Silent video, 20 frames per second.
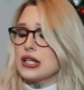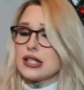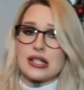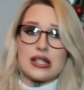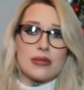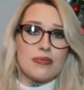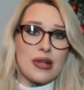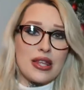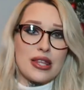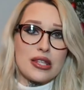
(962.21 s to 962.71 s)

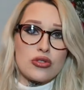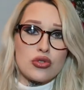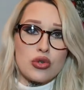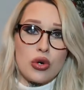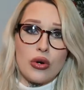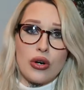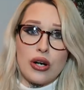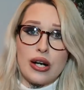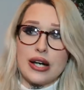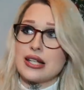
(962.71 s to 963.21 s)
Smith's
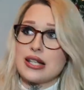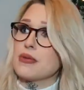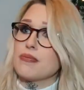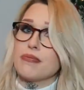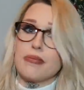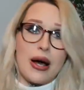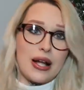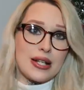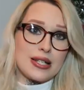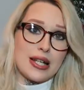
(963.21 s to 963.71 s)
Toys,
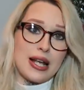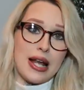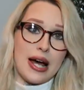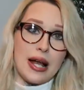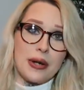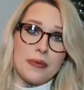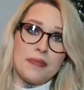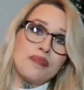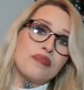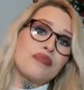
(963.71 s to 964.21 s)

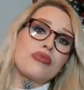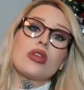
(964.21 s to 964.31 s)
Matalan.